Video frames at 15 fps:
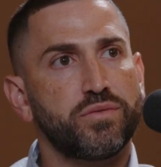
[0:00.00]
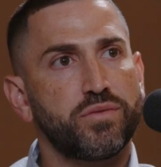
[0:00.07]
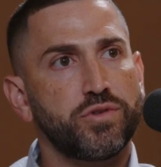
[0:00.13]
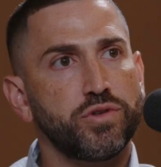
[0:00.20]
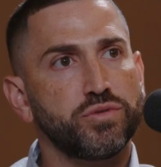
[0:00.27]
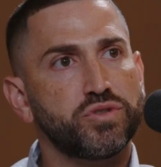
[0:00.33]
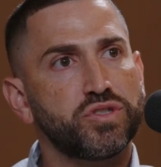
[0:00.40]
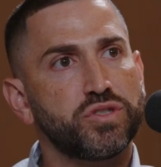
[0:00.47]

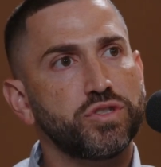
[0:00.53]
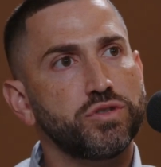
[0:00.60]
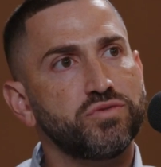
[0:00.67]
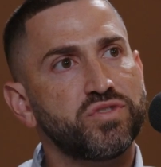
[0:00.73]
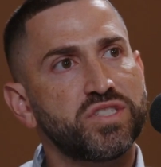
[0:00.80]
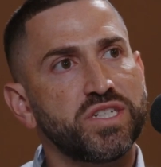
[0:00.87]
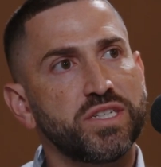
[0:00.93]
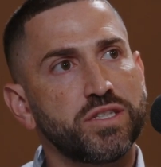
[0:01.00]

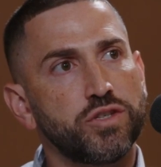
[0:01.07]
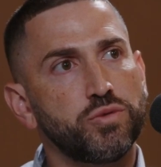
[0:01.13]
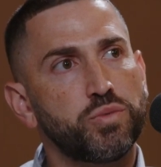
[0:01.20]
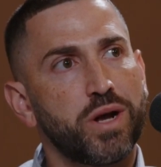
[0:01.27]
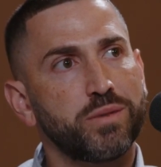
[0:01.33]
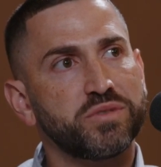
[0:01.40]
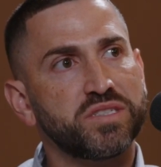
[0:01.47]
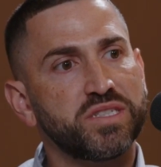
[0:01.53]
you
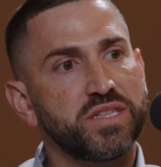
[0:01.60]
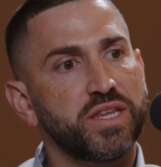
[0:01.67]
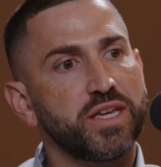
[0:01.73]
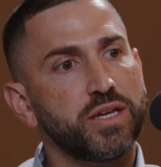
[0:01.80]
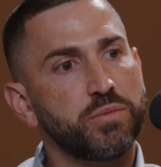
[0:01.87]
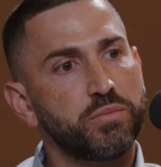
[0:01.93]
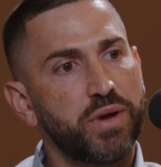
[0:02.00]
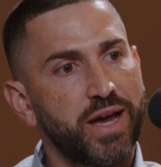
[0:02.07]
probably see the
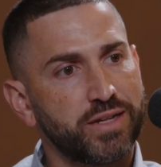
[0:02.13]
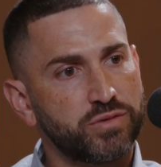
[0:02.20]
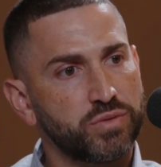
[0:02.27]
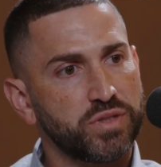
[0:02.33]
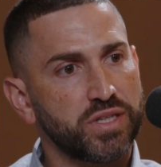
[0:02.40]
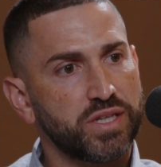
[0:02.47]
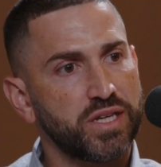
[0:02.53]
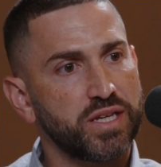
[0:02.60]
impact with
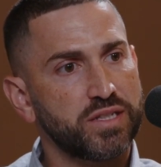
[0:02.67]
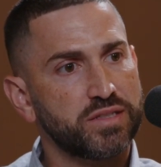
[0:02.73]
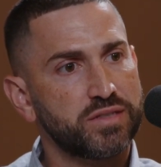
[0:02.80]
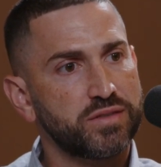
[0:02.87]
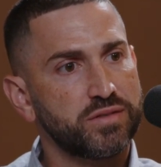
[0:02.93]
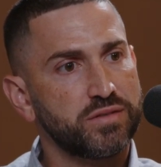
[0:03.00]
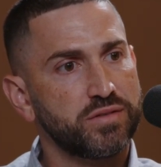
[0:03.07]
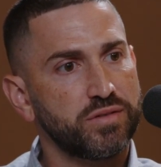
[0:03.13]
the kids
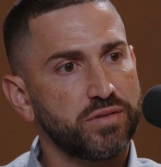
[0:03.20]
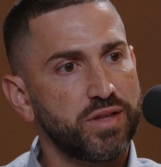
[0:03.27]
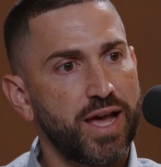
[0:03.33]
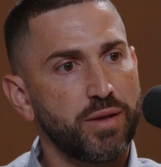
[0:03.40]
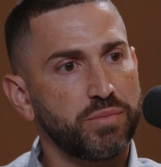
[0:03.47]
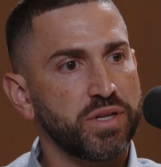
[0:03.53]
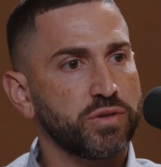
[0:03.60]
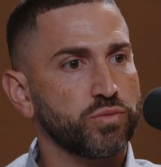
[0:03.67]

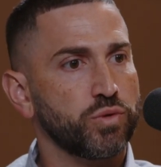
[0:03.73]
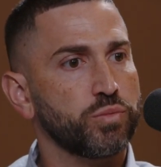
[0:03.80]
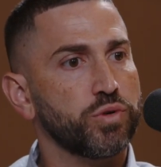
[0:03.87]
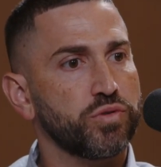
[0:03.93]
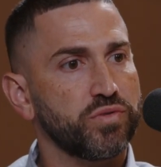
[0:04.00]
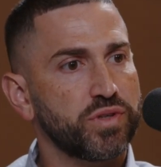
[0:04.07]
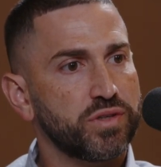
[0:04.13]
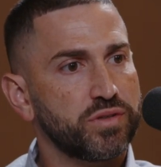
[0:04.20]
that being
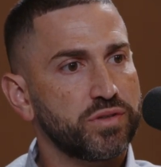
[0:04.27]
removed.